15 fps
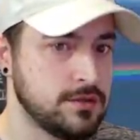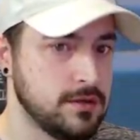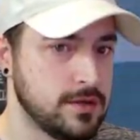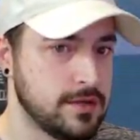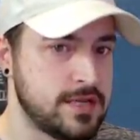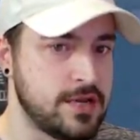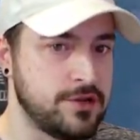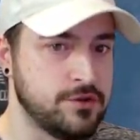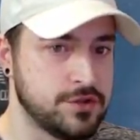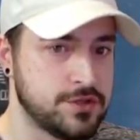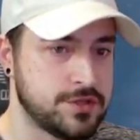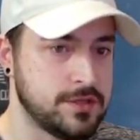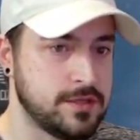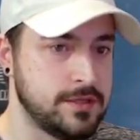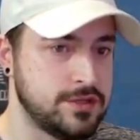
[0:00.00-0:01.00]

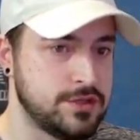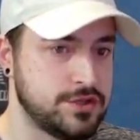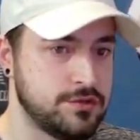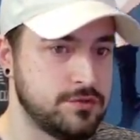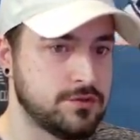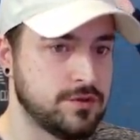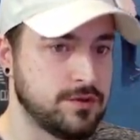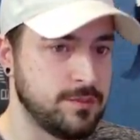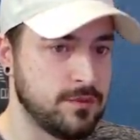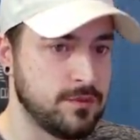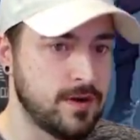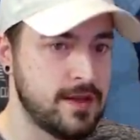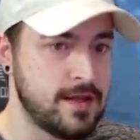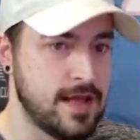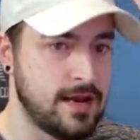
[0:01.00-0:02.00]
continuously shoots from the
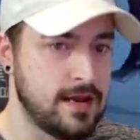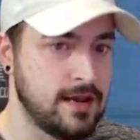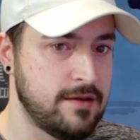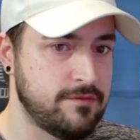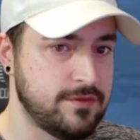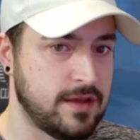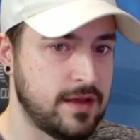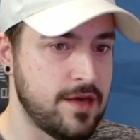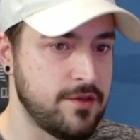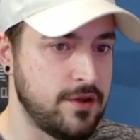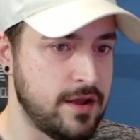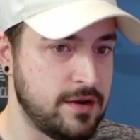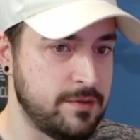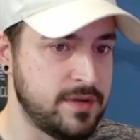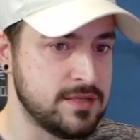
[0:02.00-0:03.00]
right and left to gather
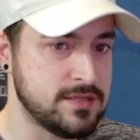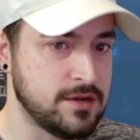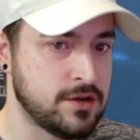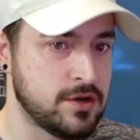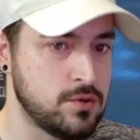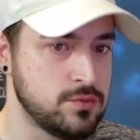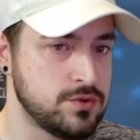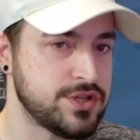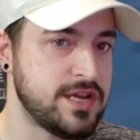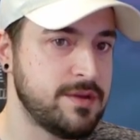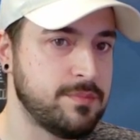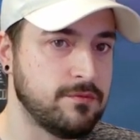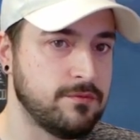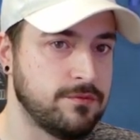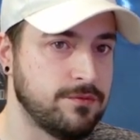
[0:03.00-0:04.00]
enemies in a cone shape
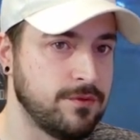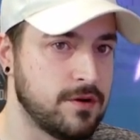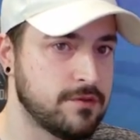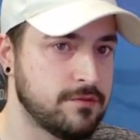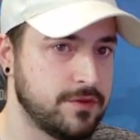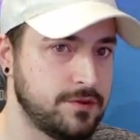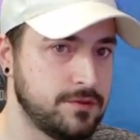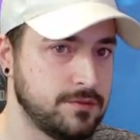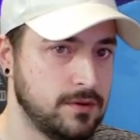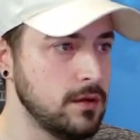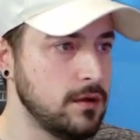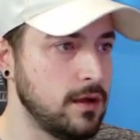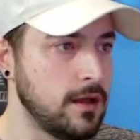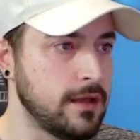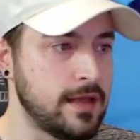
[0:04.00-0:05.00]
in front of you.
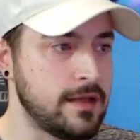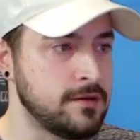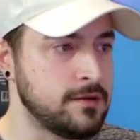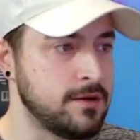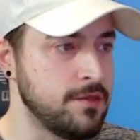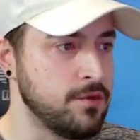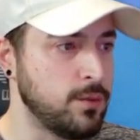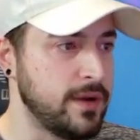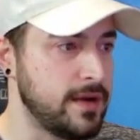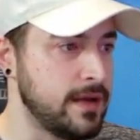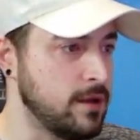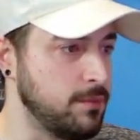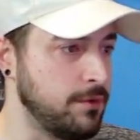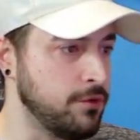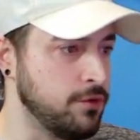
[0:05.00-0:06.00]
Again, another way to
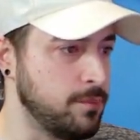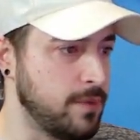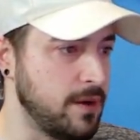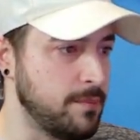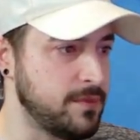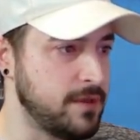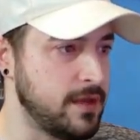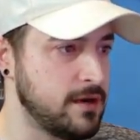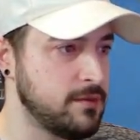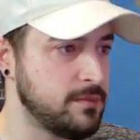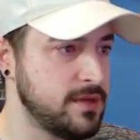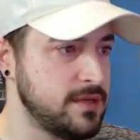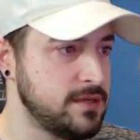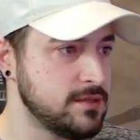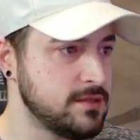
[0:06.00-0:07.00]
help group up the
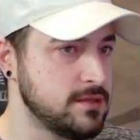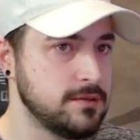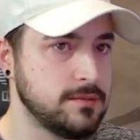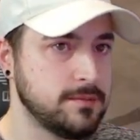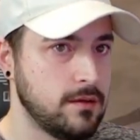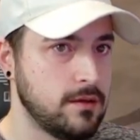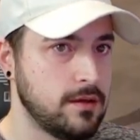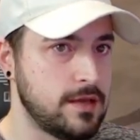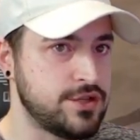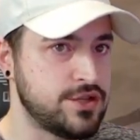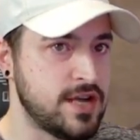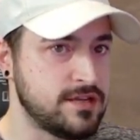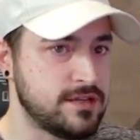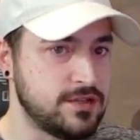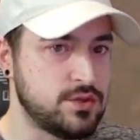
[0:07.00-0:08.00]
enemies.
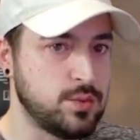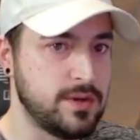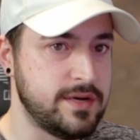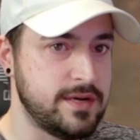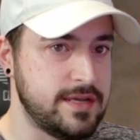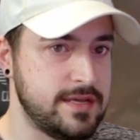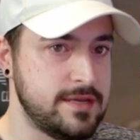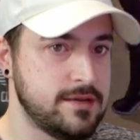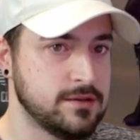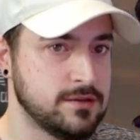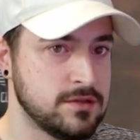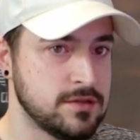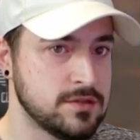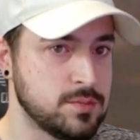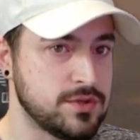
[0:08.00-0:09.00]
Enchanted Twin
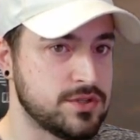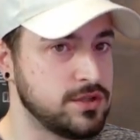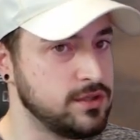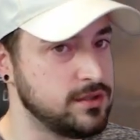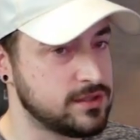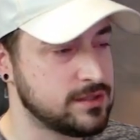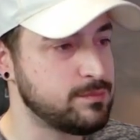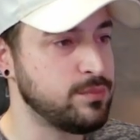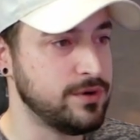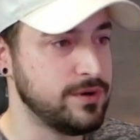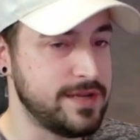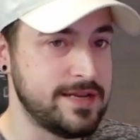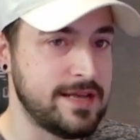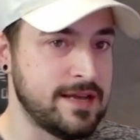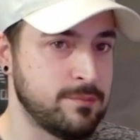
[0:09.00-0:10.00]
Eagles, which looks
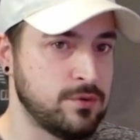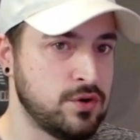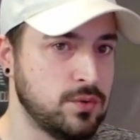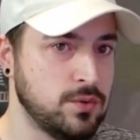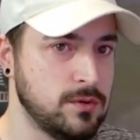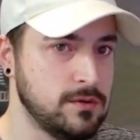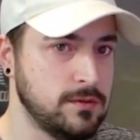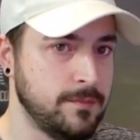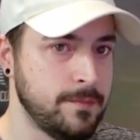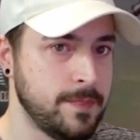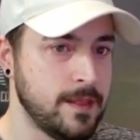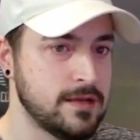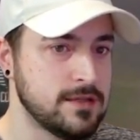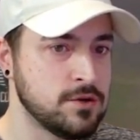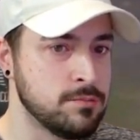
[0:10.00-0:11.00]
pretty damn cool.
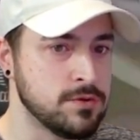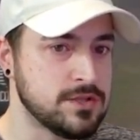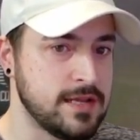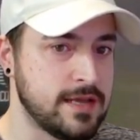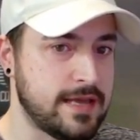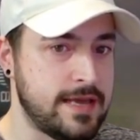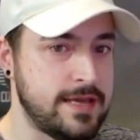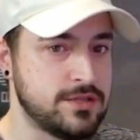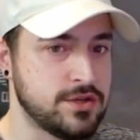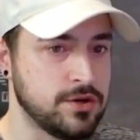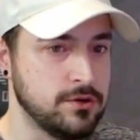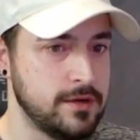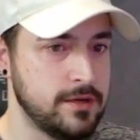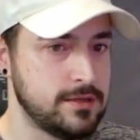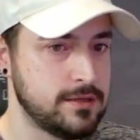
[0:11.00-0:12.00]
It's almost like a turret,